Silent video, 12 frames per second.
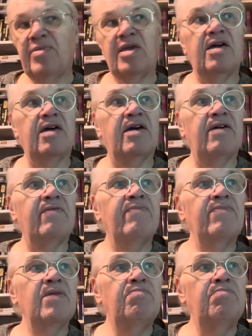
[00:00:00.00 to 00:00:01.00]
uh,
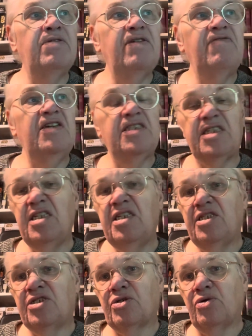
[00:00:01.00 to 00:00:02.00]

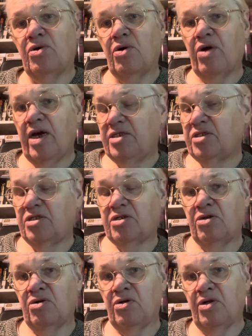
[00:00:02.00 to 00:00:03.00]
BVC score as it's
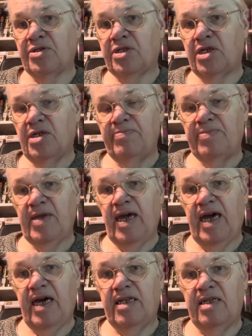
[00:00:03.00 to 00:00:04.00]
called
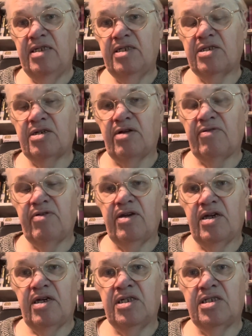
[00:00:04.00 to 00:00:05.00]
and it's got
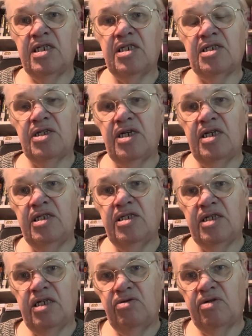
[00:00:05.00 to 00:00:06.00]
uh, six things
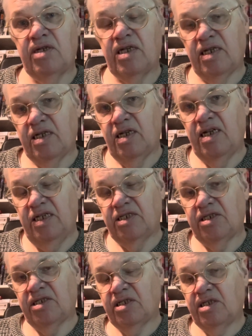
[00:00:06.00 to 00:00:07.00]
that you can
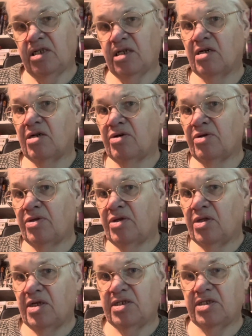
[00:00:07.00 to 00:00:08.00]
list on
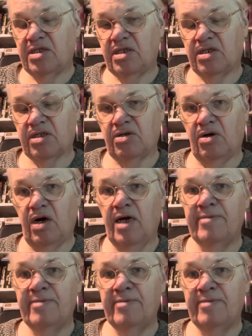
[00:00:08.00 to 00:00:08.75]
this score